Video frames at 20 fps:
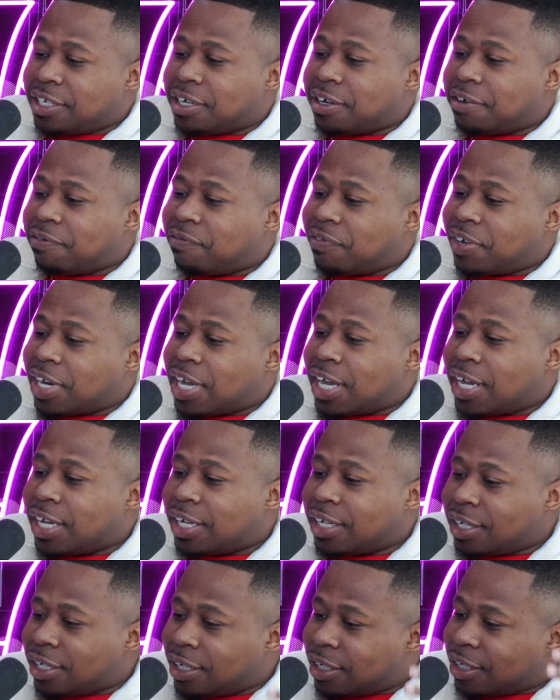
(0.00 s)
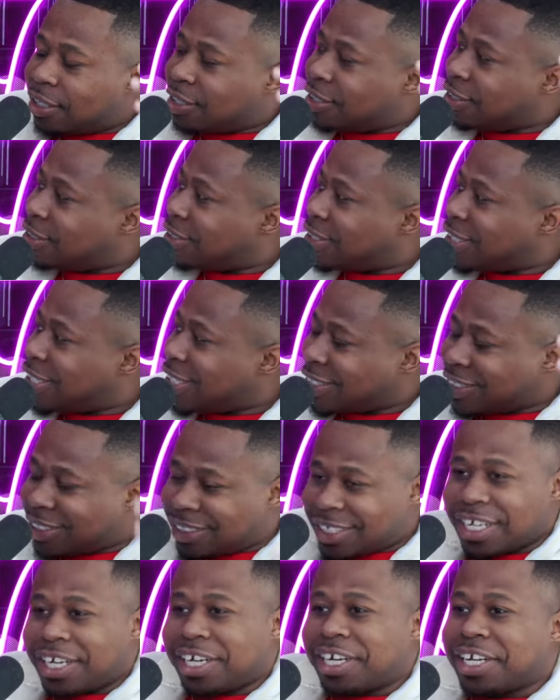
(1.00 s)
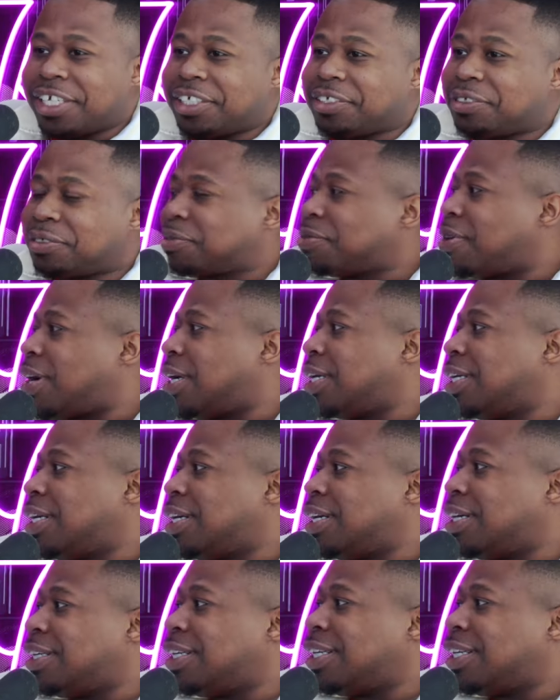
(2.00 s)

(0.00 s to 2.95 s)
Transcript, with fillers: Young Fly and, uh, absolutely uh, and Seddy Hendrinx right now.